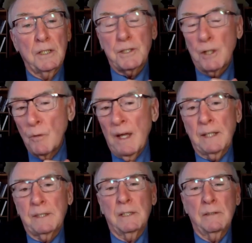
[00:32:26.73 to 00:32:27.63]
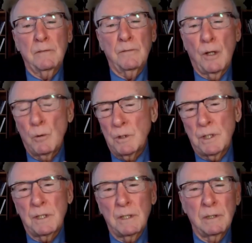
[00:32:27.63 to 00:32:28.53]
so that
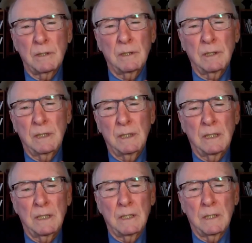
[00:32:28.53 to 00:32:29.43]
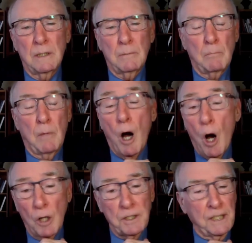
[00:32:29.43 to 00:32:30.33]
those
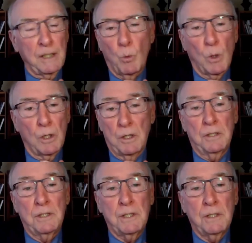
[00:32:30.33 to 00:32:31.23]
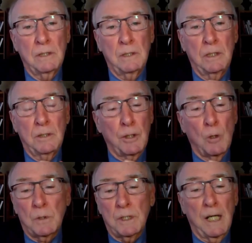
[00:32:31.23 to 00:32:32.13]
haunting words
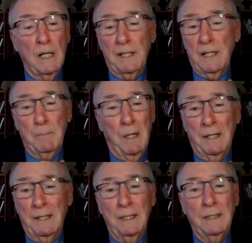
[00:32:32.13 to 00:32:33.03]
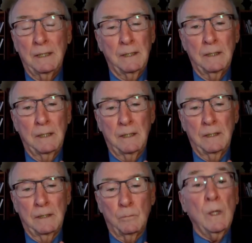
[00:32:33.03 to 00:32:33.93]
don't tell anybody.
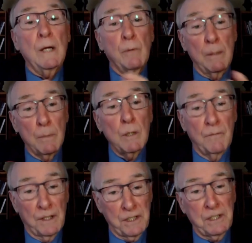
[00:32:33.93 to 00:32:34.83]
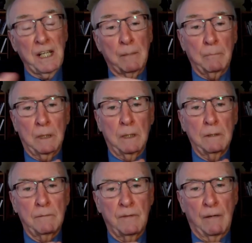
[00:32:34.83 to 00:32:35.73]
We remove the stigma
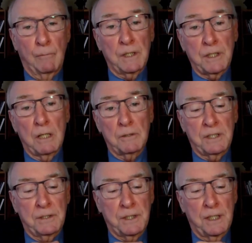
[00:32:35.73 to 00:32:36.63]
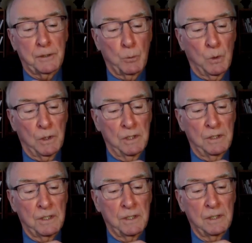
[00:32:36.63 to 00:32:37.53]
that results in such
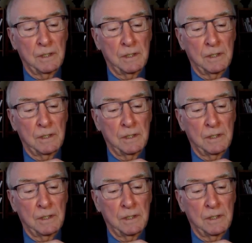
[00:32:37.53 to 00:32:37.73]
words.